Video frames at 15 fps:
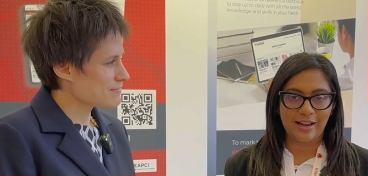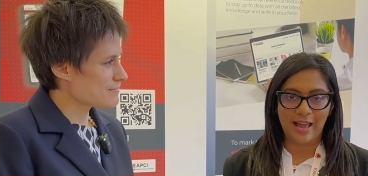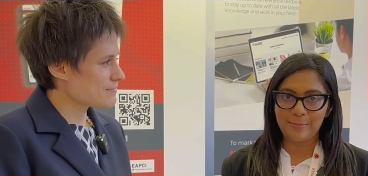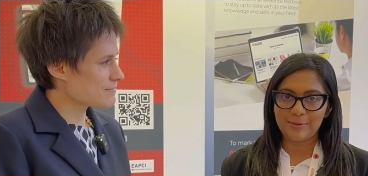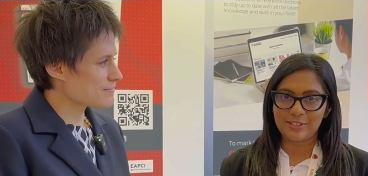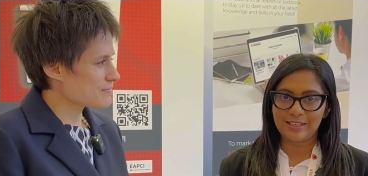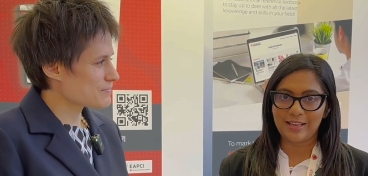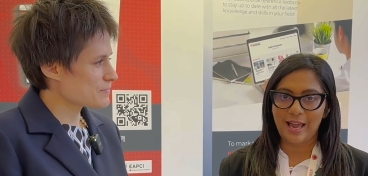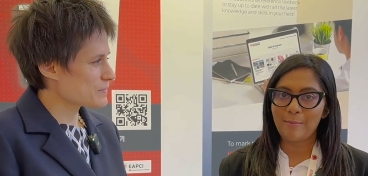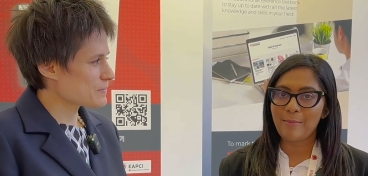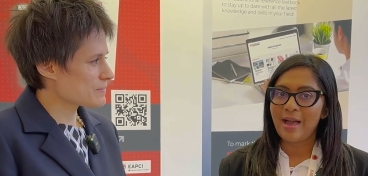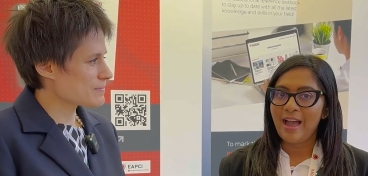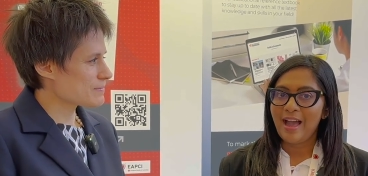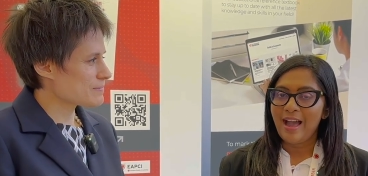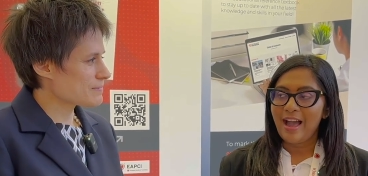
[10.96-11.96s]
Speaker 1: in
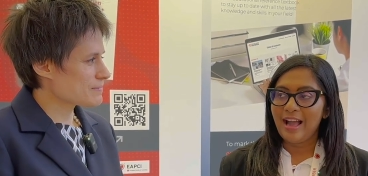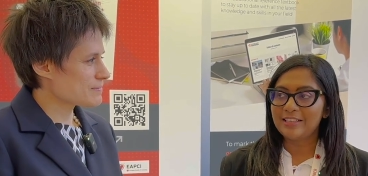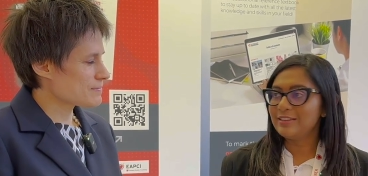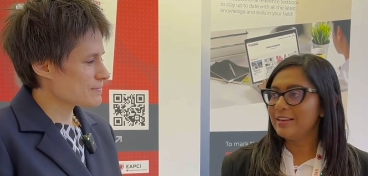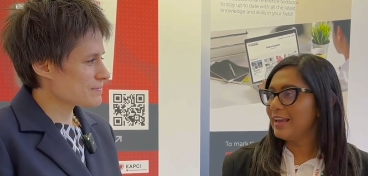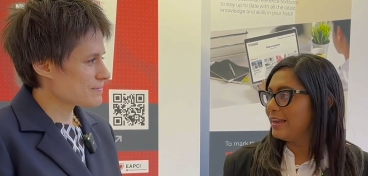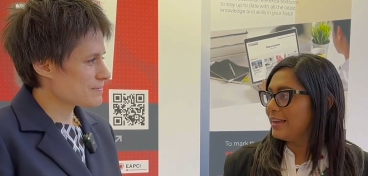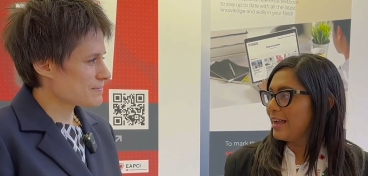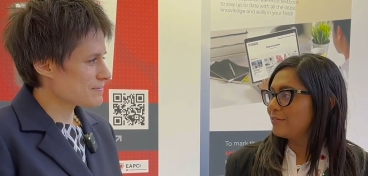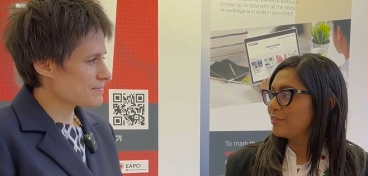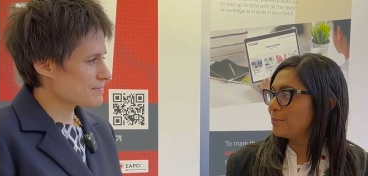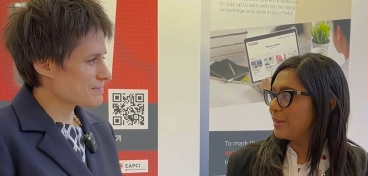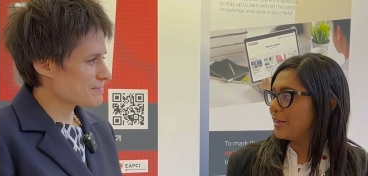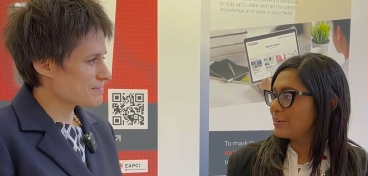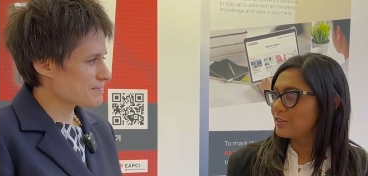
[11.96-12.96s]
Amsterdam. And today I have
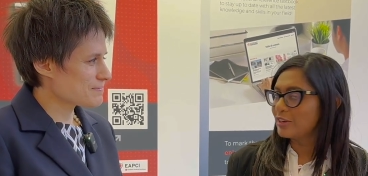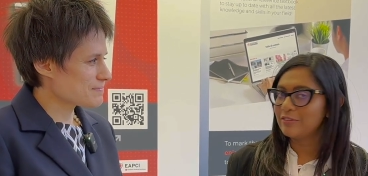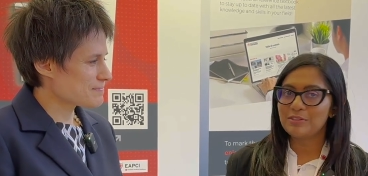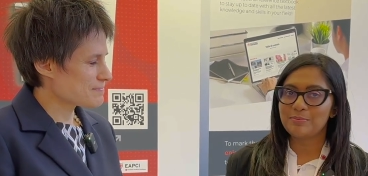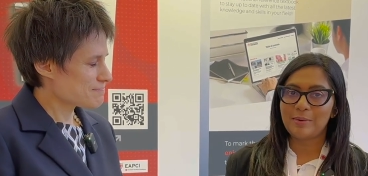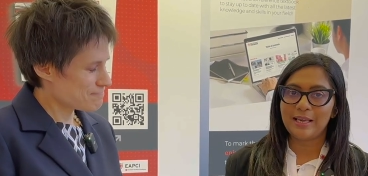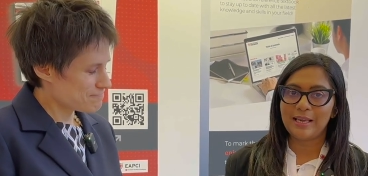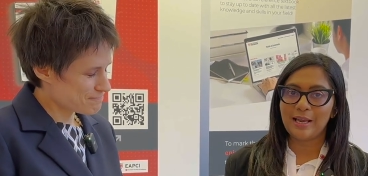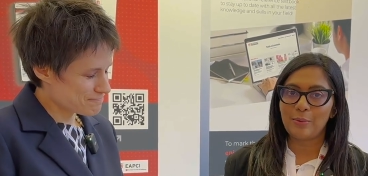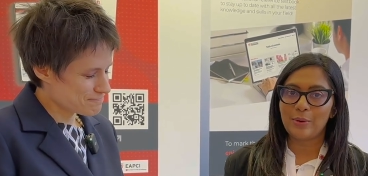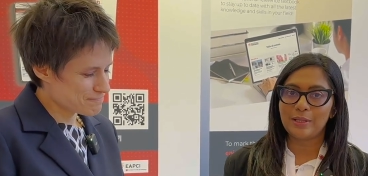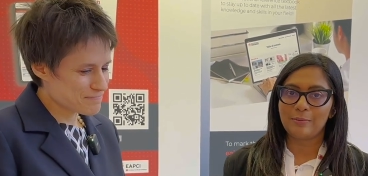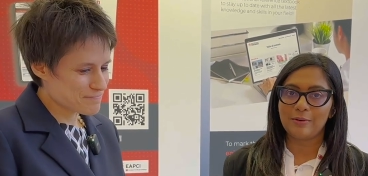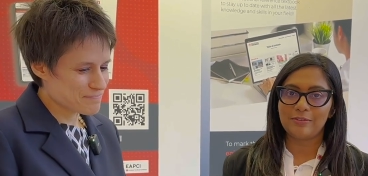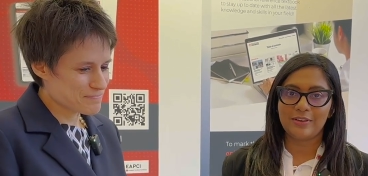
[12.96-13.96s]
the pleasure of speaking
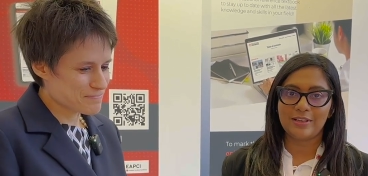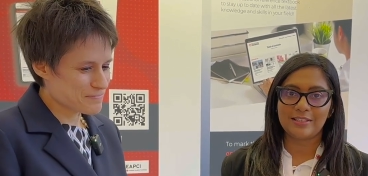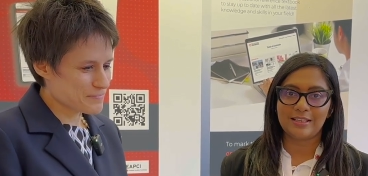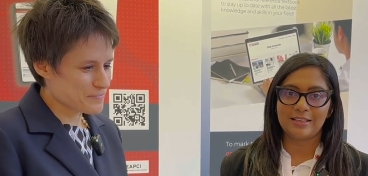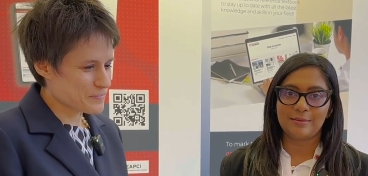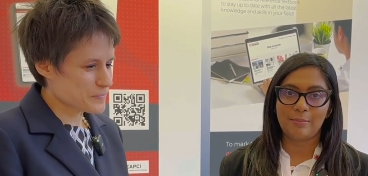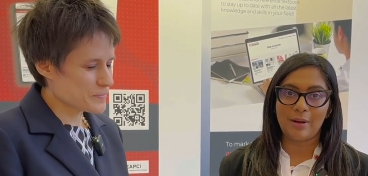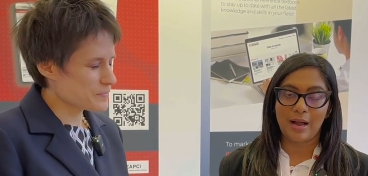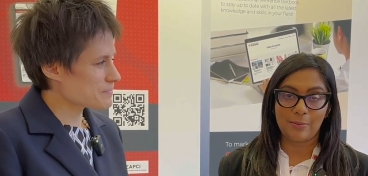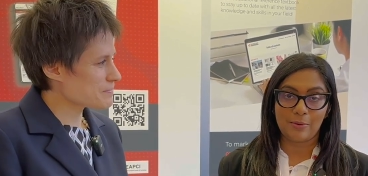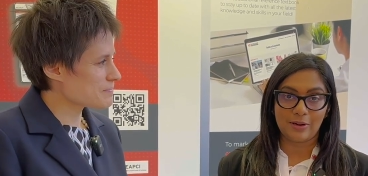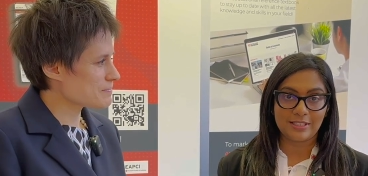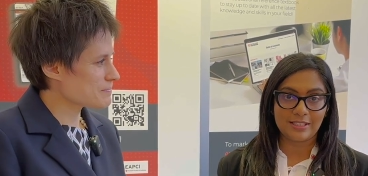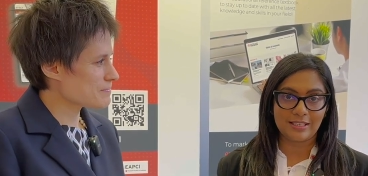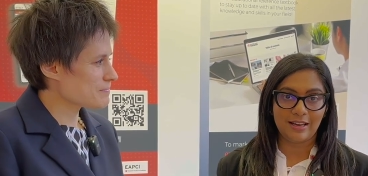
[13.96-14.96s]
with Professor
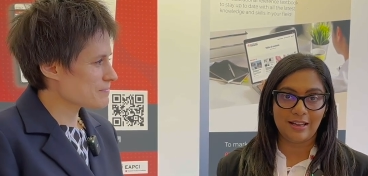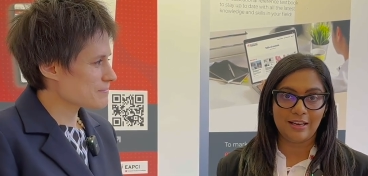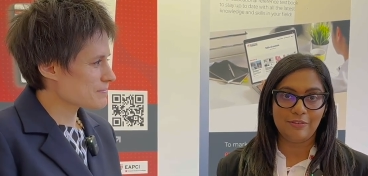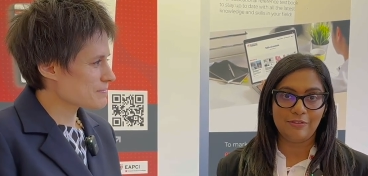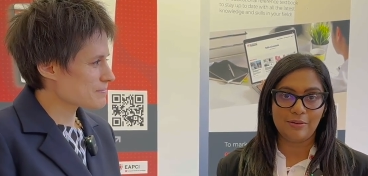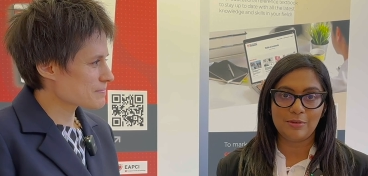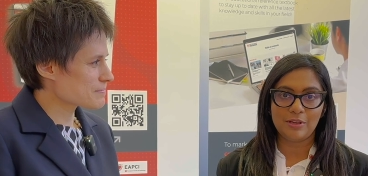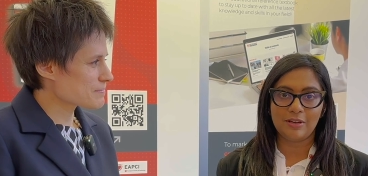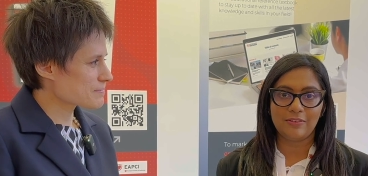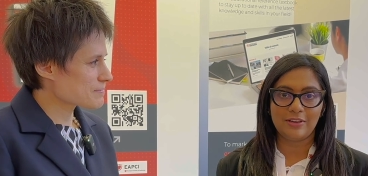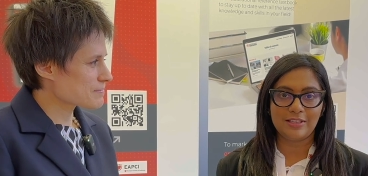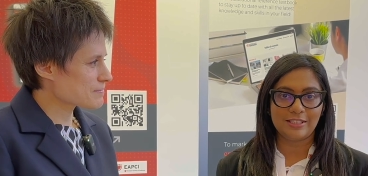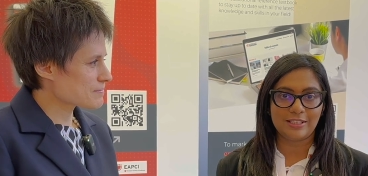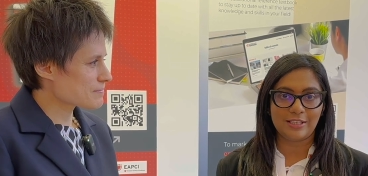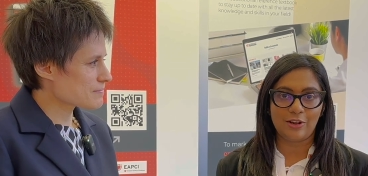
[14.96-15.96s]
Barbara Stahli from
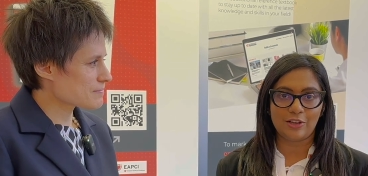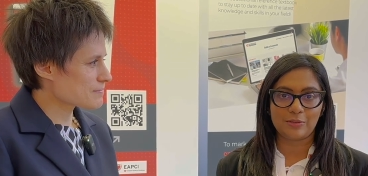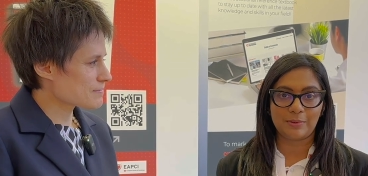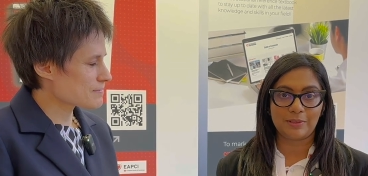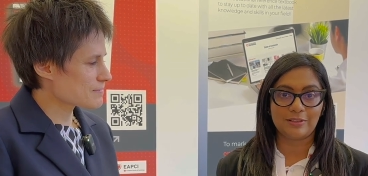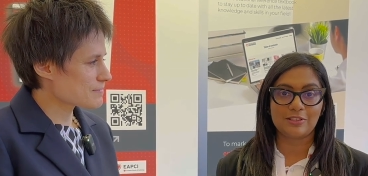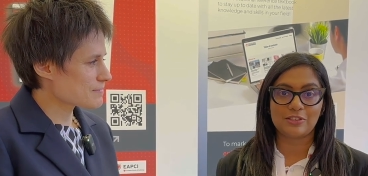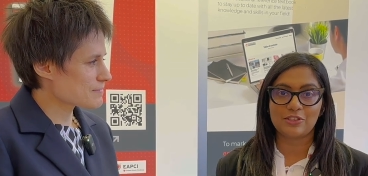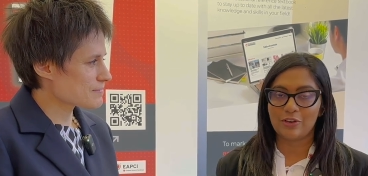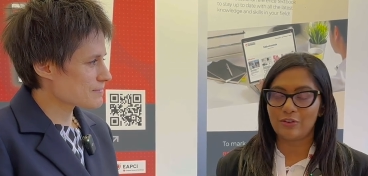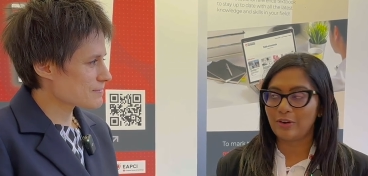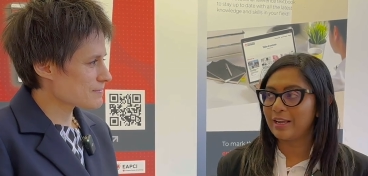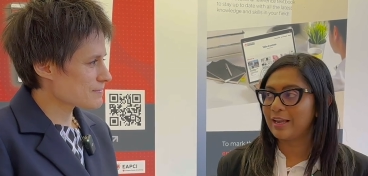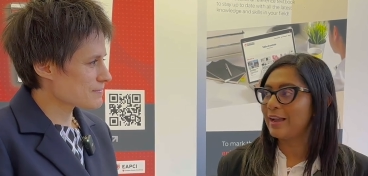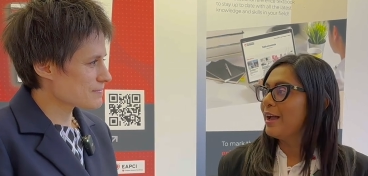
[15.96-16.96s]
University Hospital
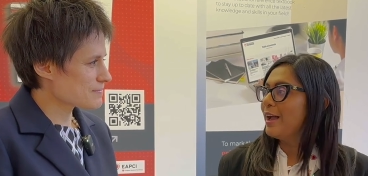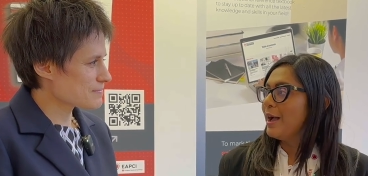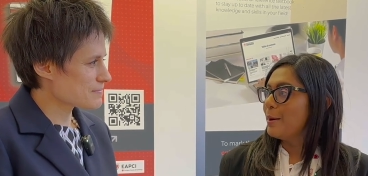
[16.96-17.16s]
Zurich.